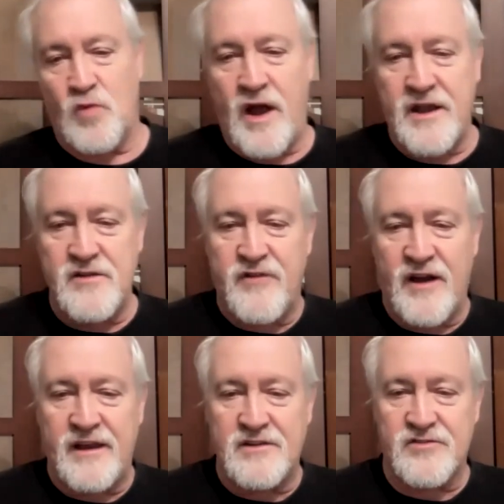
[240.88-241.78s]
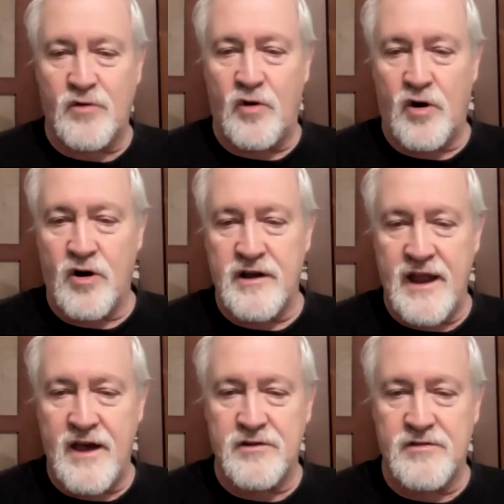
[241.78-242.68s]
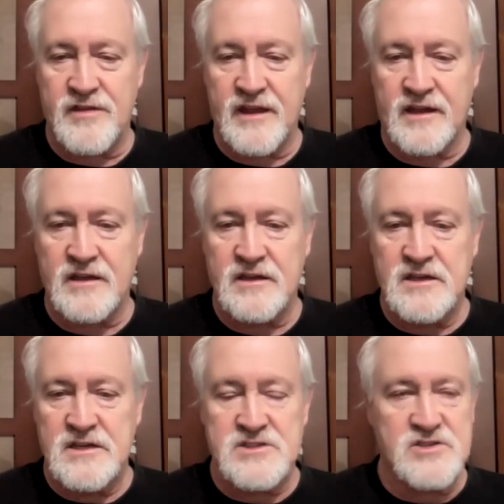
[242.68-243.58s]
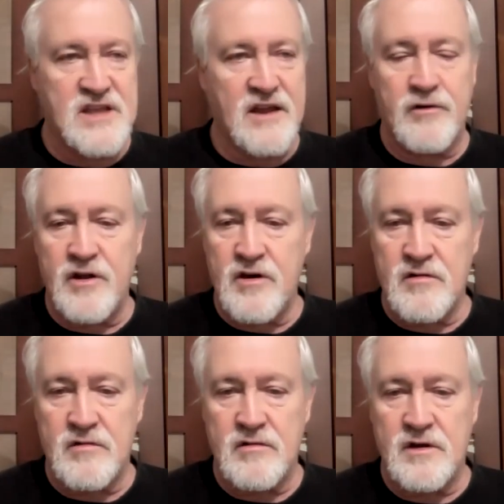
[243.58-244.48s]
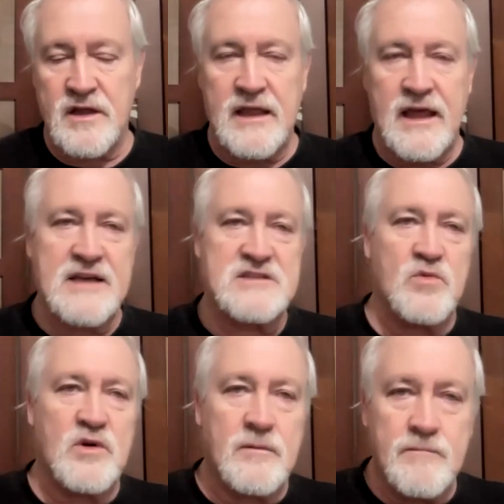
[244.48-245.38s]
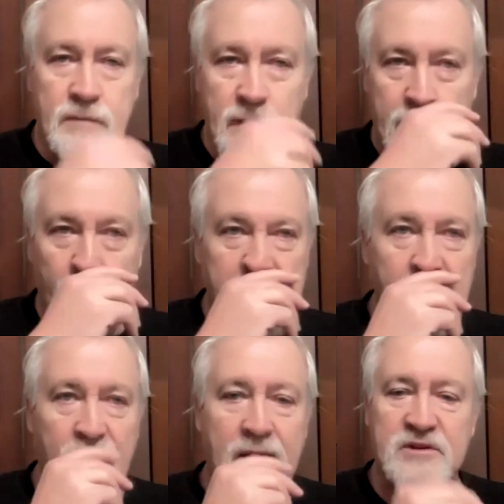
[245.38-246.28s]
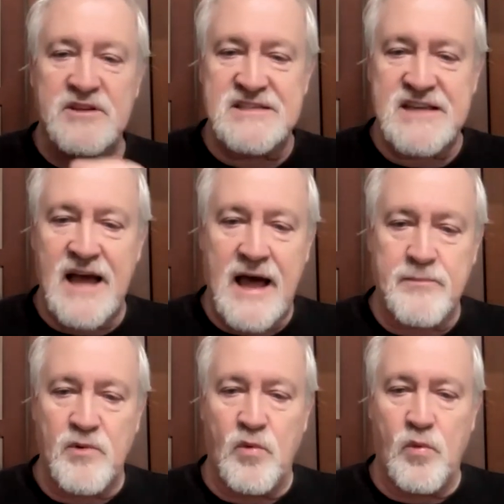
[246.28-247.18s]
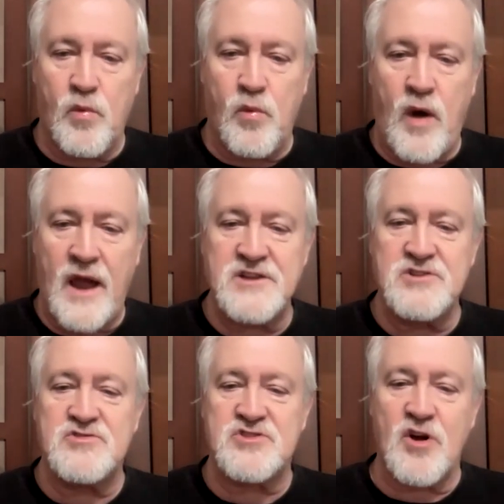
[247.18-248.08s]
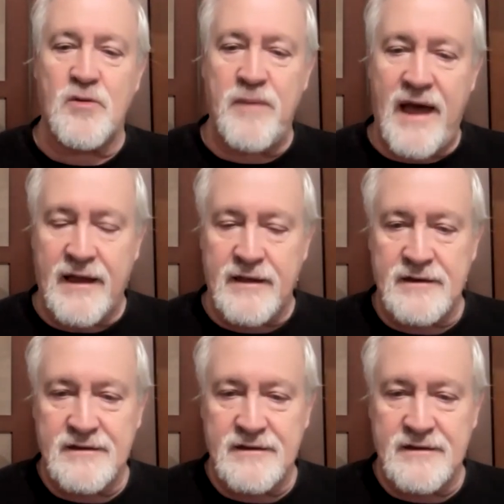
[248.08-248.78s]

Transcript: Why do you find it so hard now, you think? She goes, I don't know. I said, Well, when you were able to stop, why did you start back?